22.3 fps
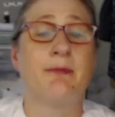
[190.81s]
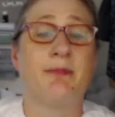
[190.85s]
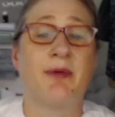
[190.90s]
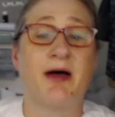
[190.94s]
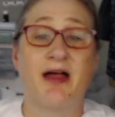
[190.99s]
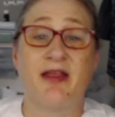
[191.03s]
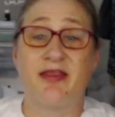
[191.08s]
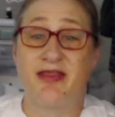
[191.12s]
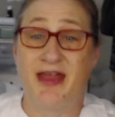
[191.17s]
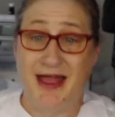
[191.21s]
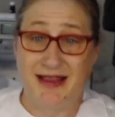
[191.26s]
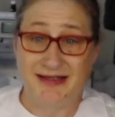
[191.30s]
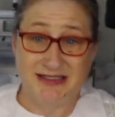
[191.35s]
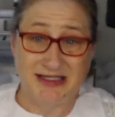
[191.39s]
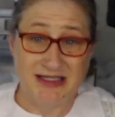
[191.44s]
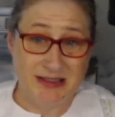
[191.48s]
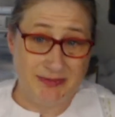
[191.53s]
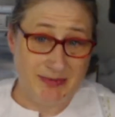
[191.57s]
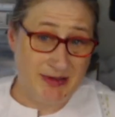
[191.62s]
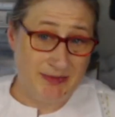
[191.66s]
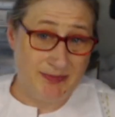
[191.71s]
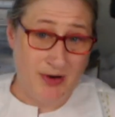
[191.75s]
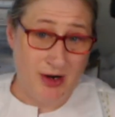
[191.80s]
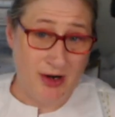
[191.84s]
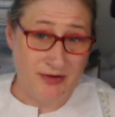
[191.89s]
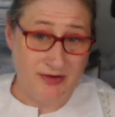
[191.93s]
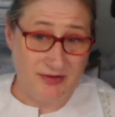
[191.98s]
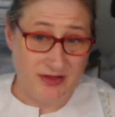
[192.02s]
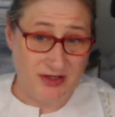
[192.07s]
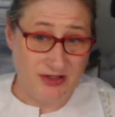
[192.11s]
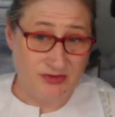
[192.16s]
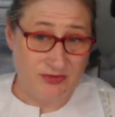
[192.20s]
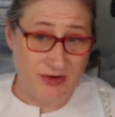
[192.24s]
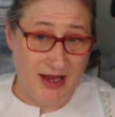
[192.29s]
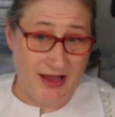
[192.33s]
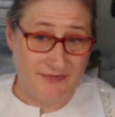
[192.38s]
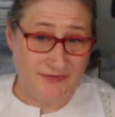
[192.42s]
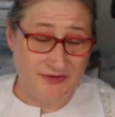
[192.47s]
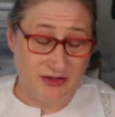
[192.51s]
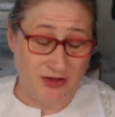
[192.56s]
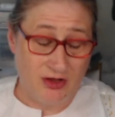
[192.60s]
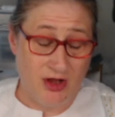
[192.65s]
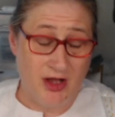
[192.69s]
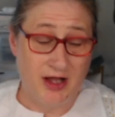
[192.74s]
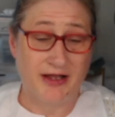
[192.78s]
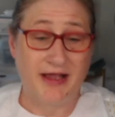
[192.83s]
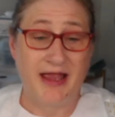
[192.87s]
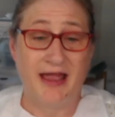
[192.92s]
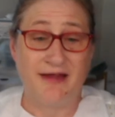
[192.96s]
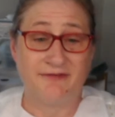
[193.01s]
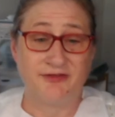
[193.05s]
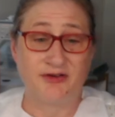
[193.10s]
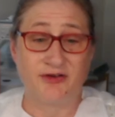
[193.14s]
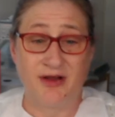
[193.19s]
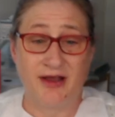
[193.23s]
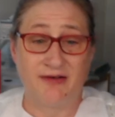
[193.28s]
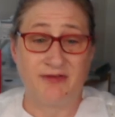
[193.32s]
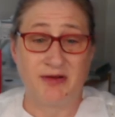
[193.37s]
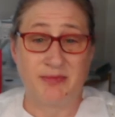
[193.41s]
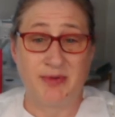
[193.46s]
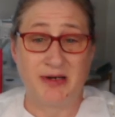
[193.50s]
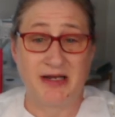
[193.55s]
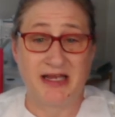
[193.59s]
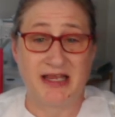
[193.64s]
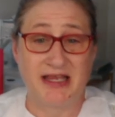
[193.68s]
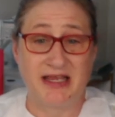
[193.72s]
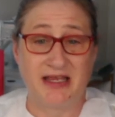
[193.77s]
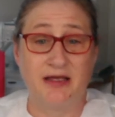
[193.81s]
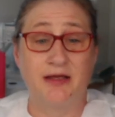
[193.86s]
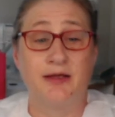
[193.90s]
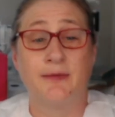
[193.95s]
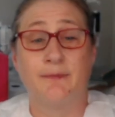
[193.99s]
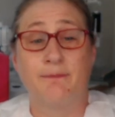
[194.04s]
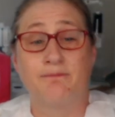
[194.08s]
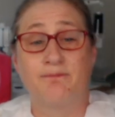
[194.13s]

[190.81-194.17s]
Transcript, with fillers: but that's going to be part of the draft along after everybody